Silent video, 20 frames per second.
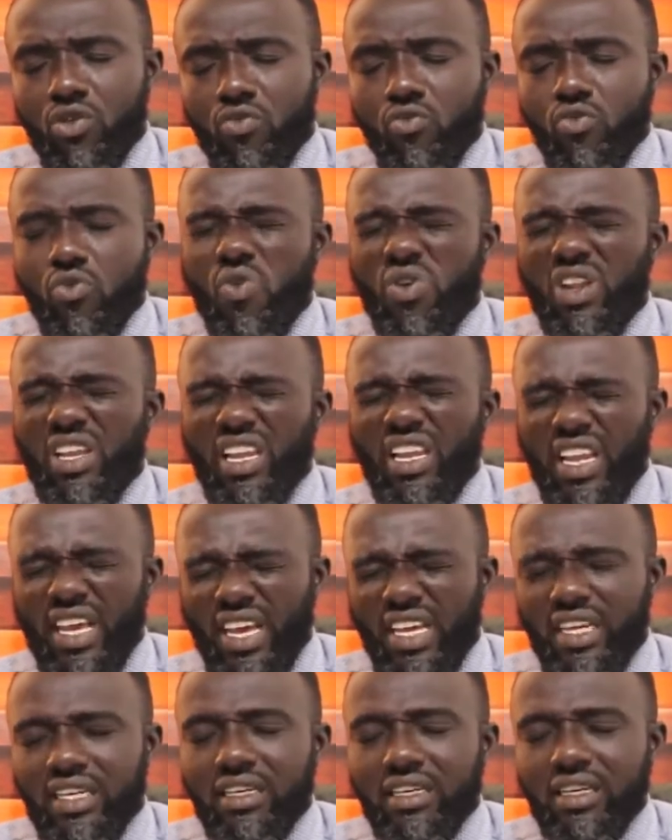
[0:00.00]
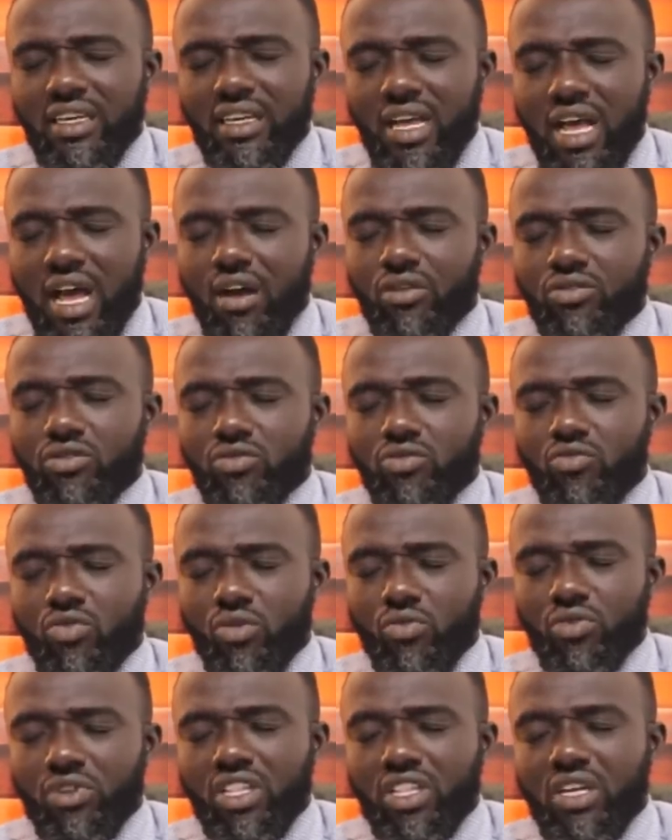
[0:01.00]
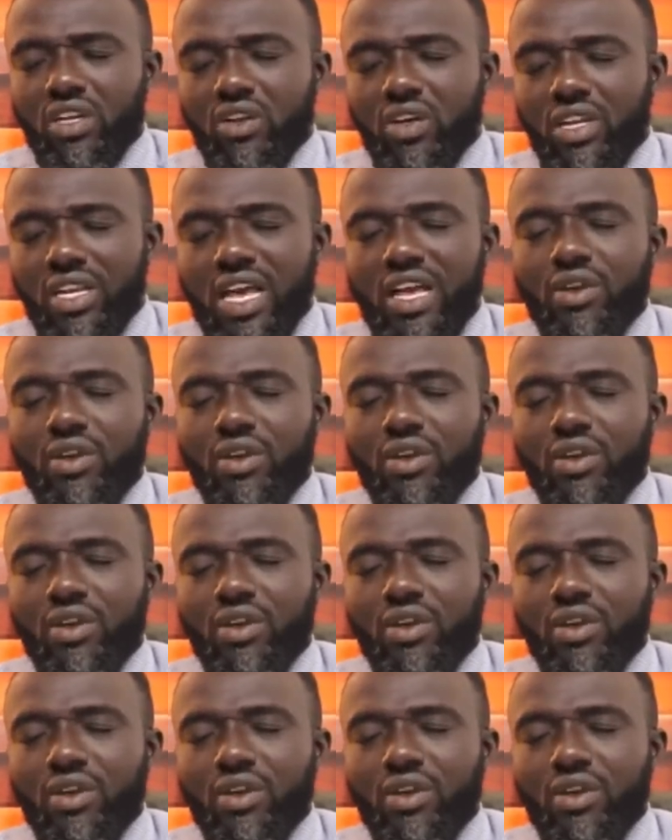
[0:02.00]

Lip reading: We will learn how to walk with the Lord.